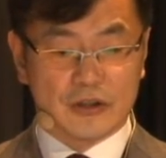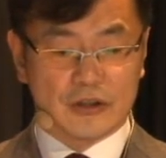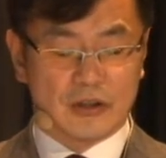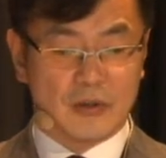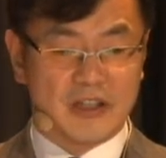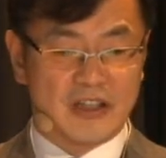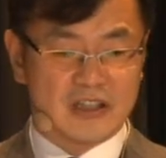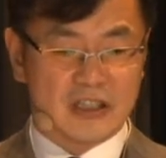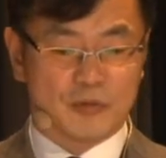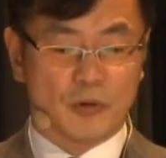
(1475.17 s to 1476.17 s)
So I mean,
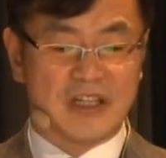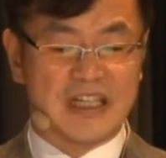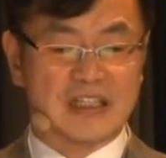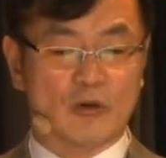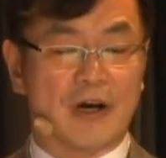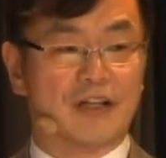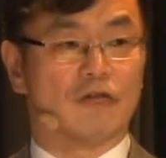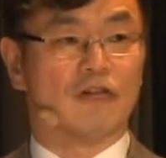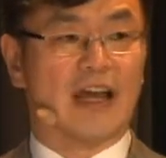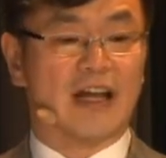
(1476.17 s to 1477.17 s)
this is probably the easy way
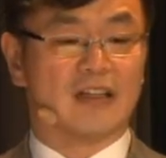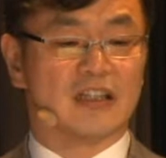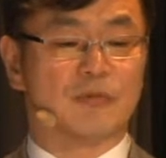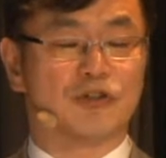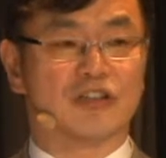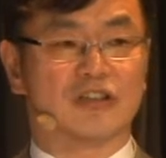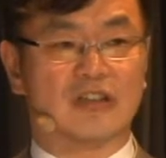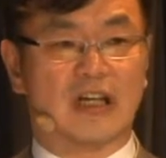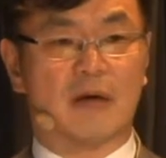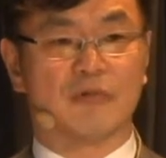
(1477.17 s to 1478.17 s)
to look at it if you
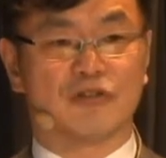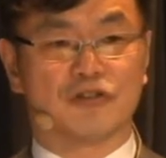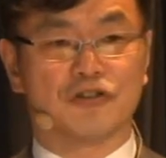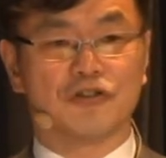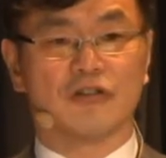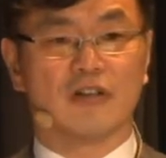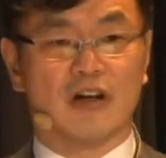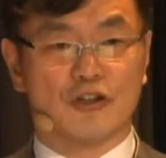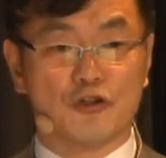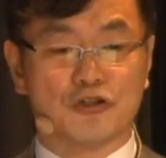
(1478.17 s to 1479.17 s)
just have two
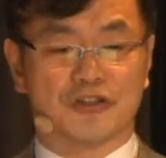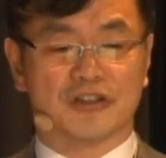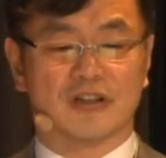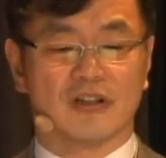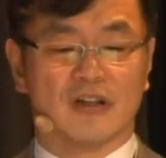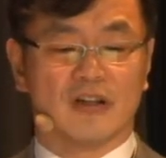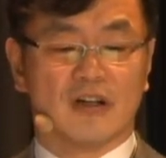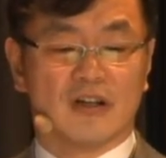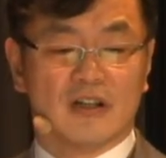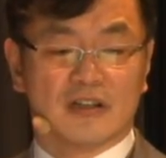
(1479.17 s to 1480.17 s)
users.
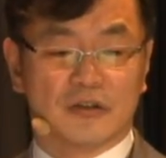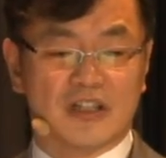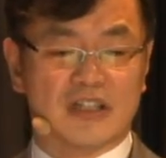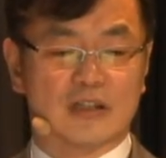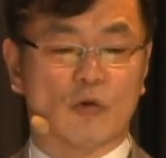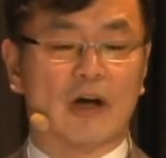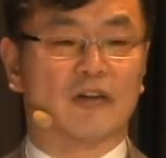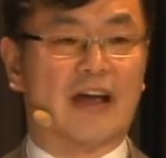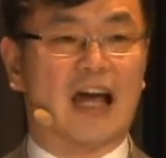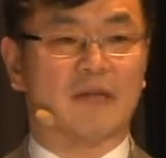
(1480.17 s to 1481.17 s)
So this is
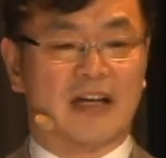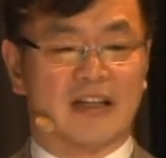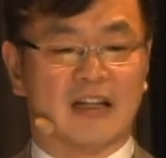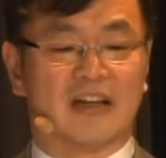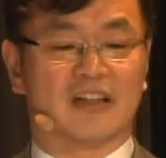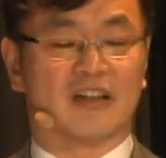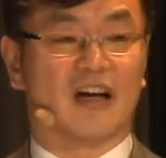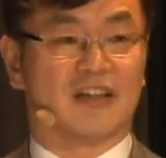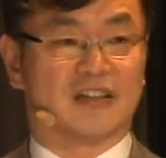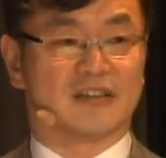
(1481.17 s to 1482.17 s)
what you have at
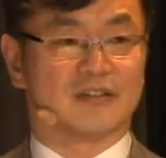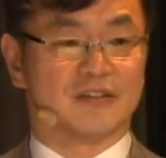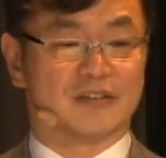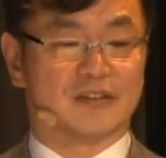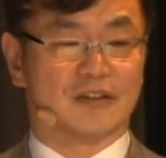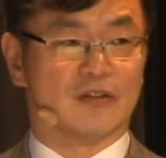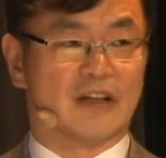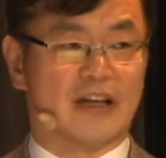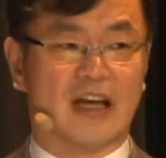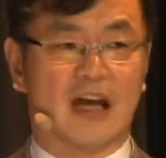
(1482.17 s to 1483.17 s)
1990s.
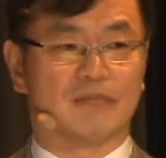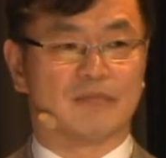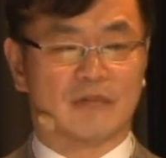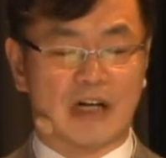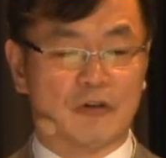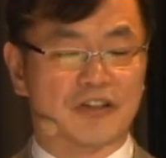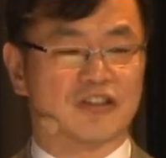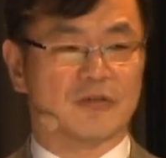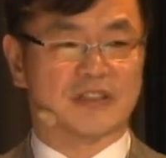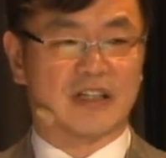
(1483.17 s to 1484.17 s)
So they have routing
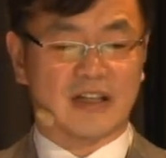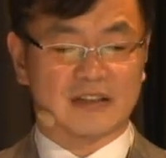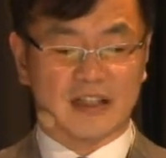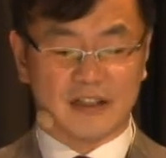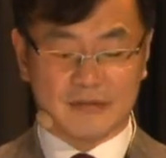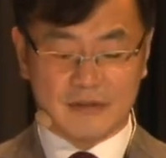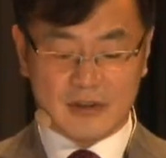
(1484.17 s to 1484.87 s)
service and that's it.